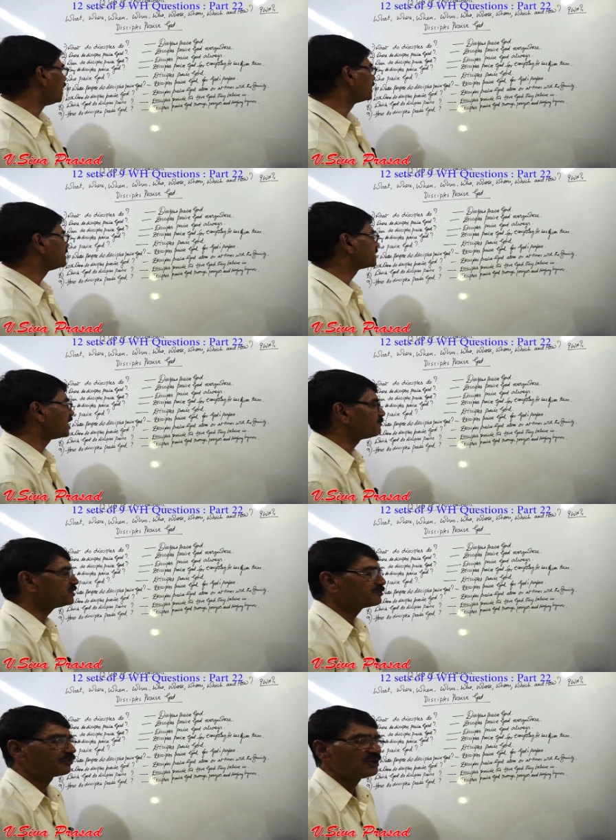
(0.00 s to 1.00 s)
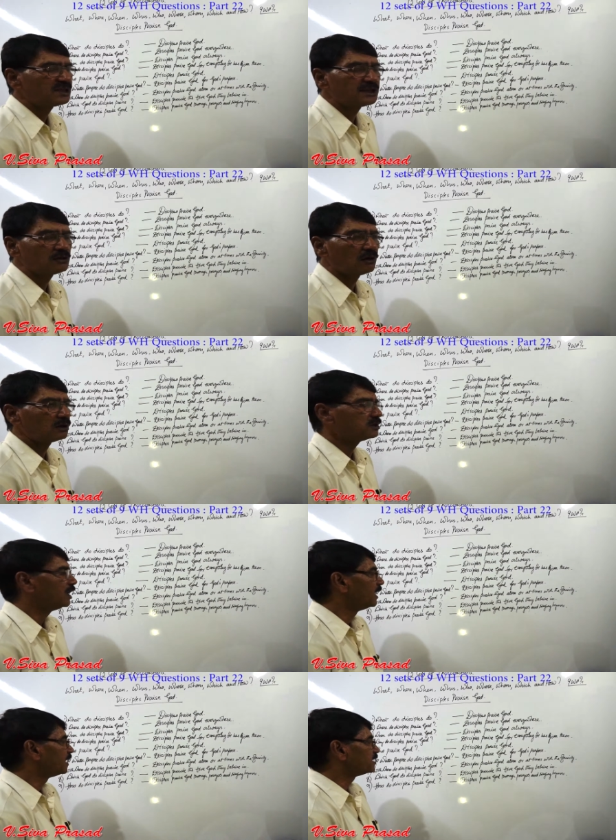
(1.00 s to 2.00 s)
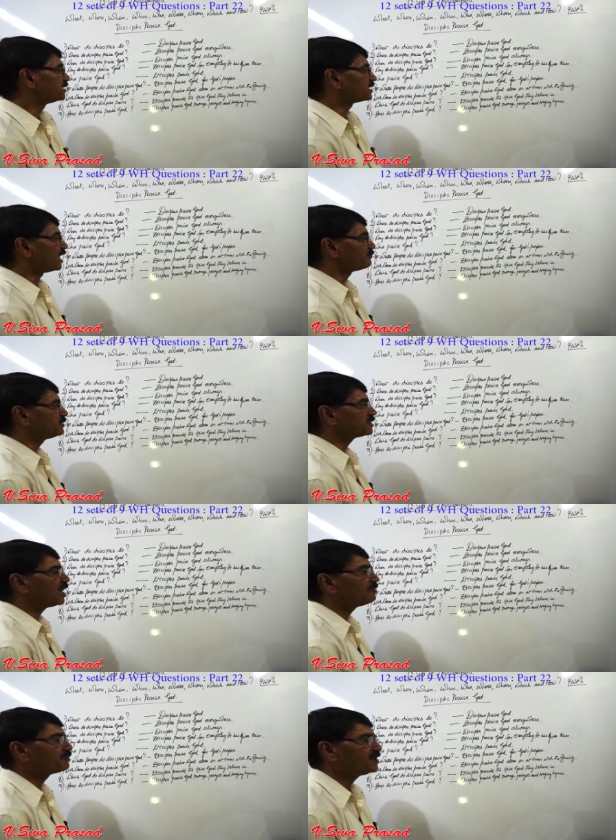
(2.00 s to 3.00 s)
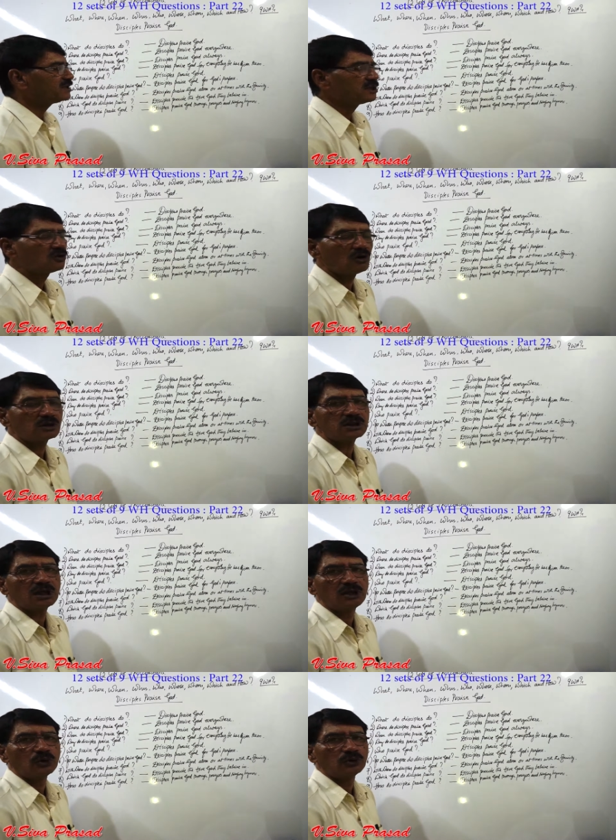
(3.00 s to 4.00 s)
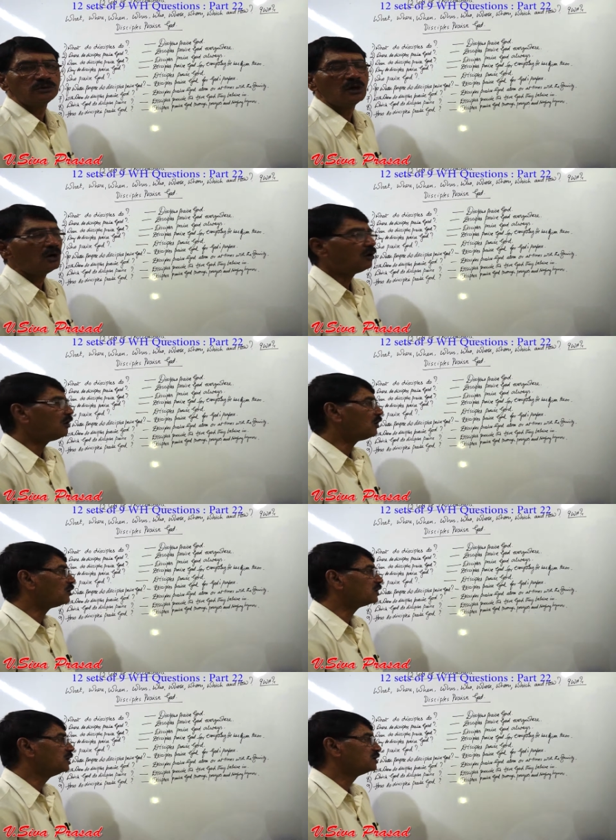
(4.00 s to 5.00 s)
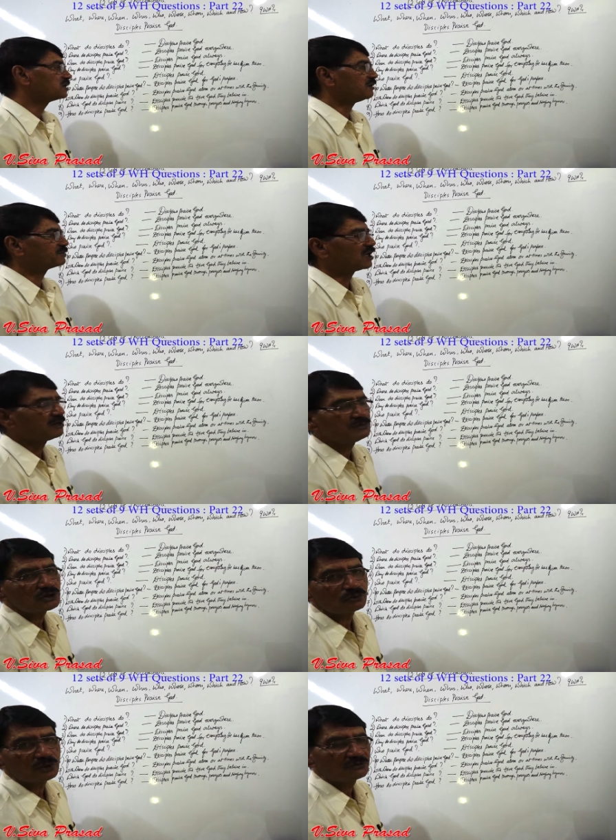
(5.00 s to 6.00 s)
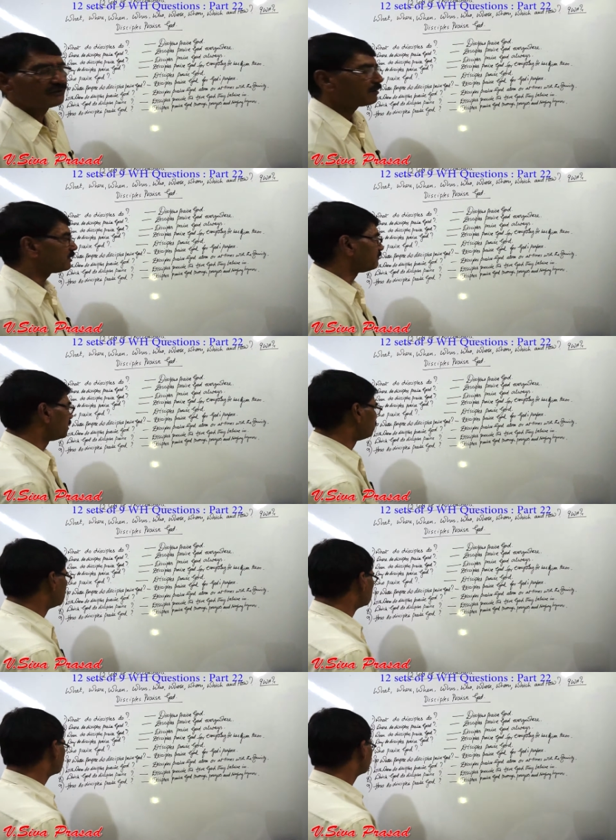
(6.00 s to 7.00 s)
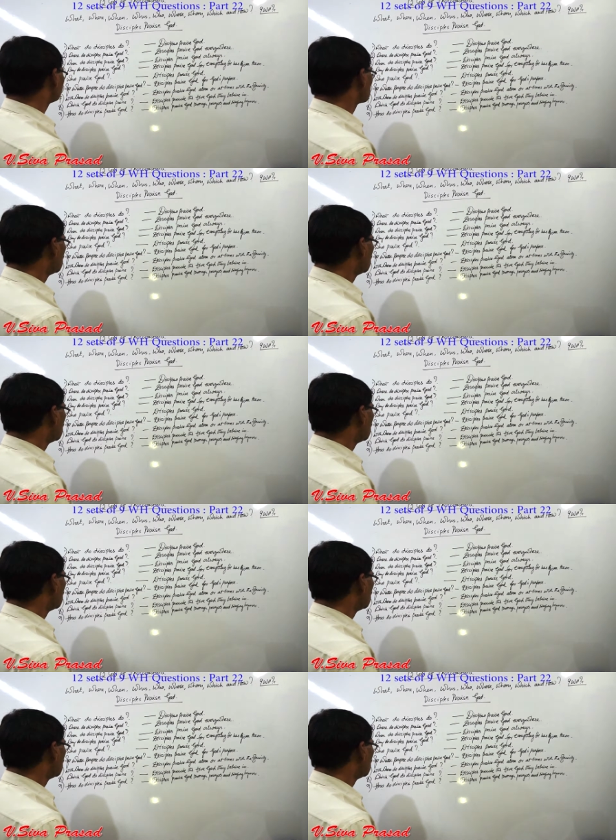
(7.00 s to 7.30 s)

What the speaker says: are disciples praising God? Disciples are praising God alone or sometimes with family members.